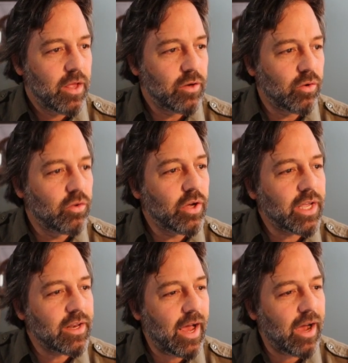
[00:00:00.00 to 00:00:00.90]
You know,
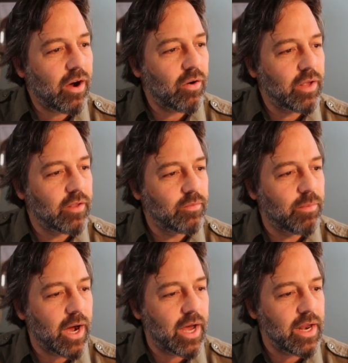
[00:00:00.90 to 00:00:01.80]
look at how his
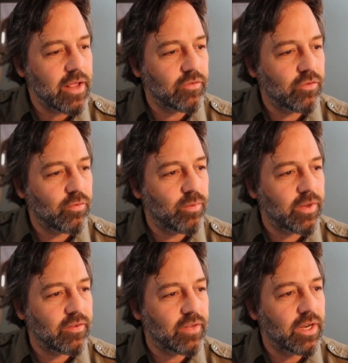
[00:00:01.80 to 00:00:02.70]
body is
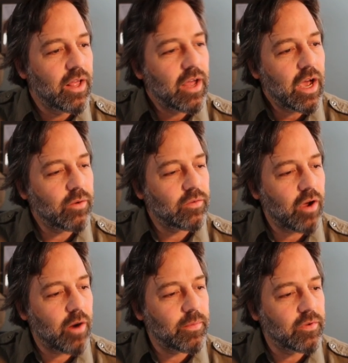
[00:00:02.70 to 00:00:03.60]
twisted, how his
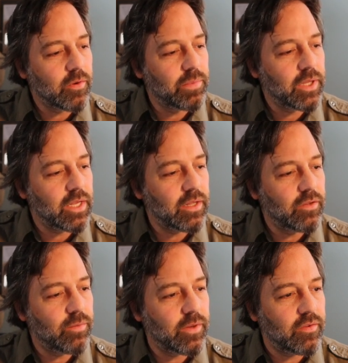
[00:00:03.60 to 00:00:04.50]
arm is
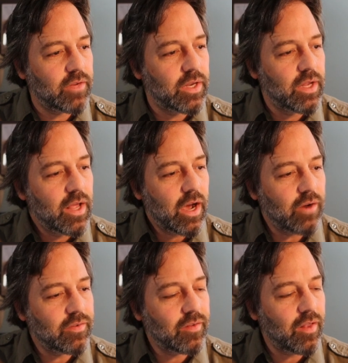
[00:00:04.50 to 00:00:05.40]
completely twisted,
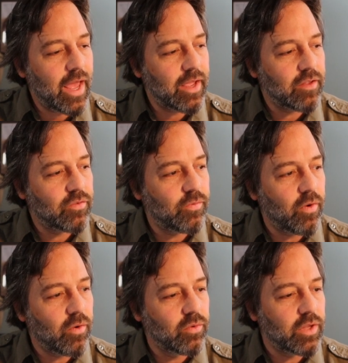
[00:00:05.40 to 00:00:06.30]
how his leg is
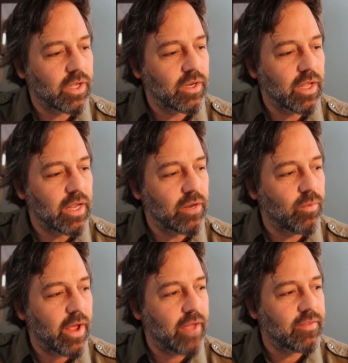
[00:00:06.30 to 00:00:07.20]
folded
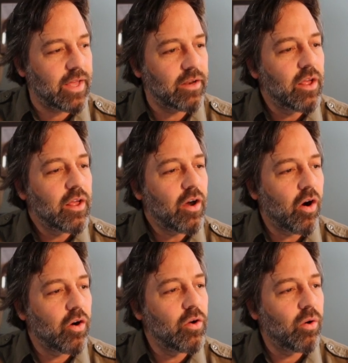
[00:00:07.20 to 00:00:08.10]
in ways that
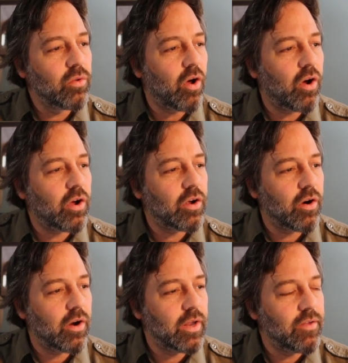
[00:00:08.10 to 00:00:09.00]
are no
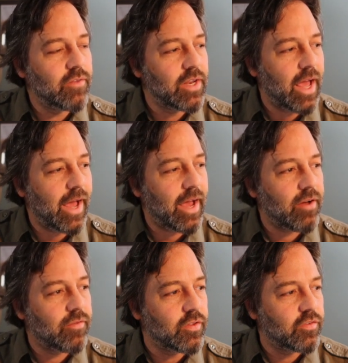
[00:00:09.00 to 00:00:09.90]
longer even
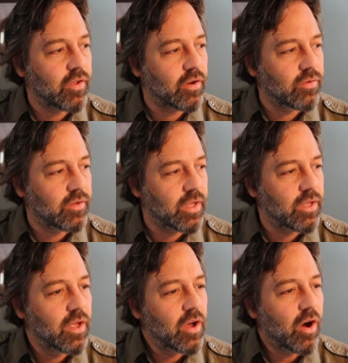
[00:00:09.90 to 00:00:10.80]
have the
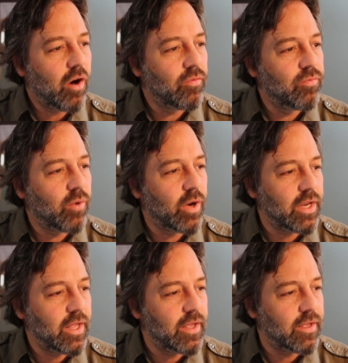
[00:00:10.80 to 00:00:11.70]
subtlety of
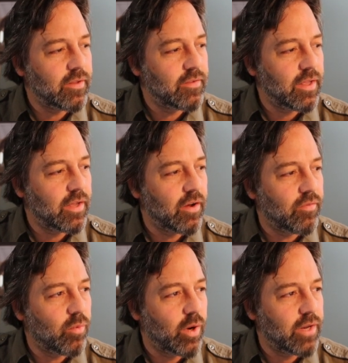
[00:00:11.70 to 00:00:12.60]
what is
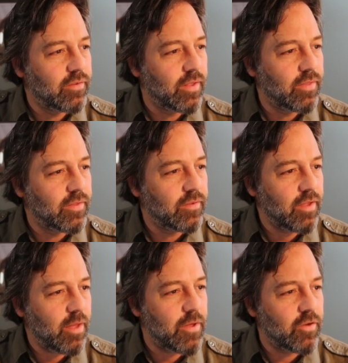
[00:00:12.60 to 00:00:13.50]
in this
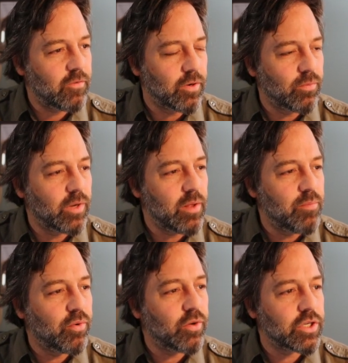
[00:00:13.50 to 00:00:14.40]
image, but really
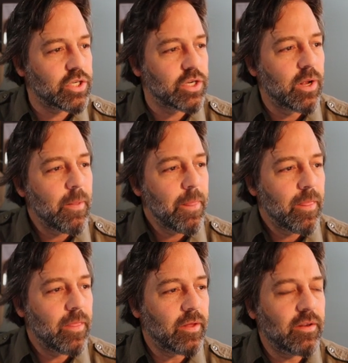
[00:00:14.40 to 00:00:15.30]
push
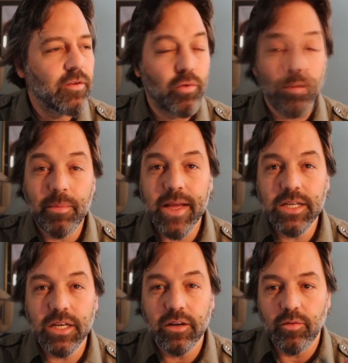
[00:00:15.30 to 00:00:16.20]
the
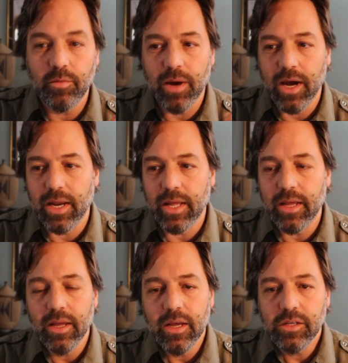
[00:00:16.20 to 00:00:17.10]
deformation of the
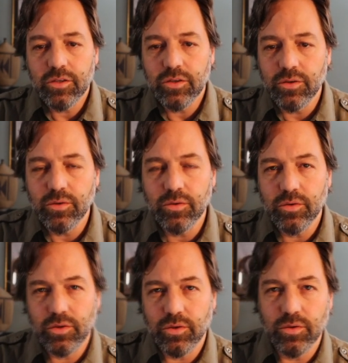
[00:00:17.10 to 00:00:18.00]
body
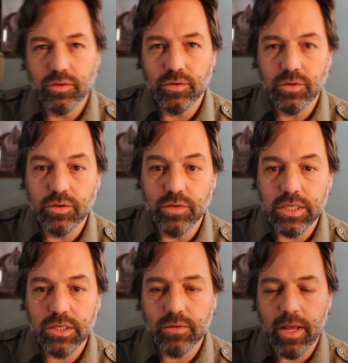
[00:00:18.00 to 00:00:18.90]
to
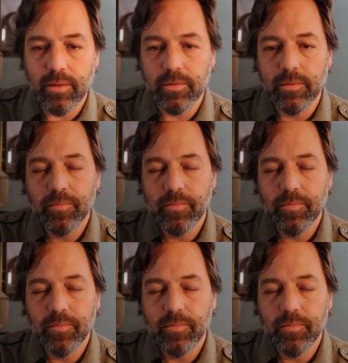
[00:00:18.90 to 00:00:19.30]
extremes.